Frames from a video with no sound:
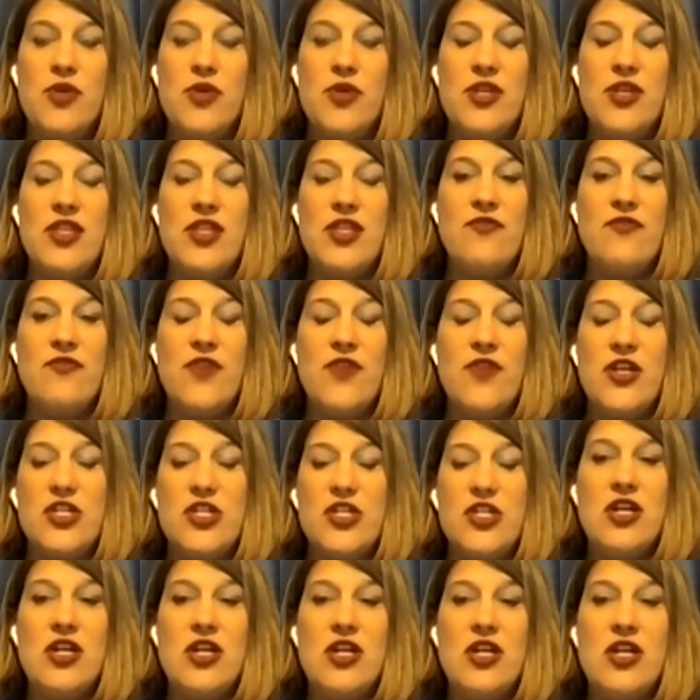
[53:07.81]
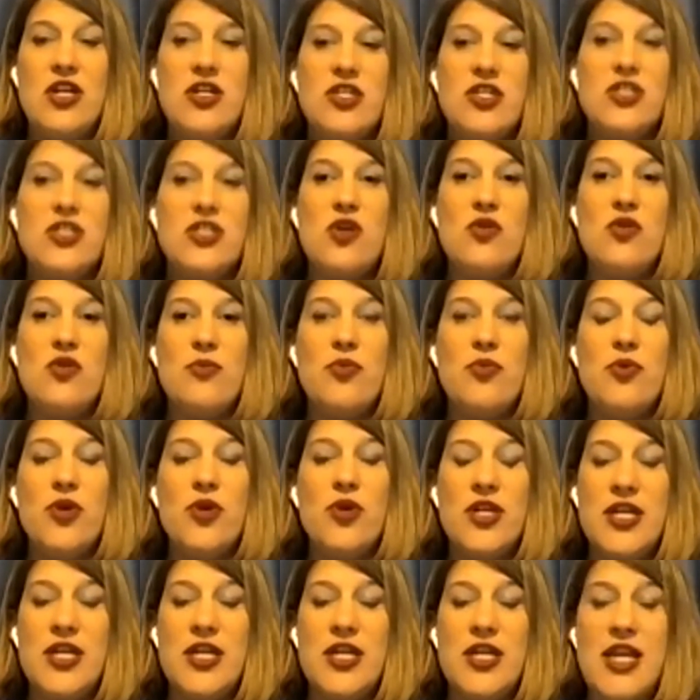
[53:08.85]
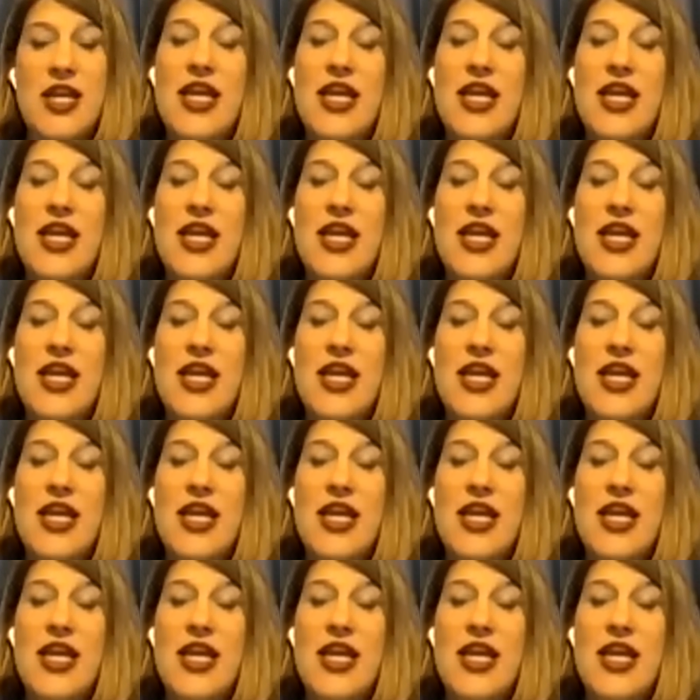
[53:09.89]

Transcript: Breathing fresh air is so important.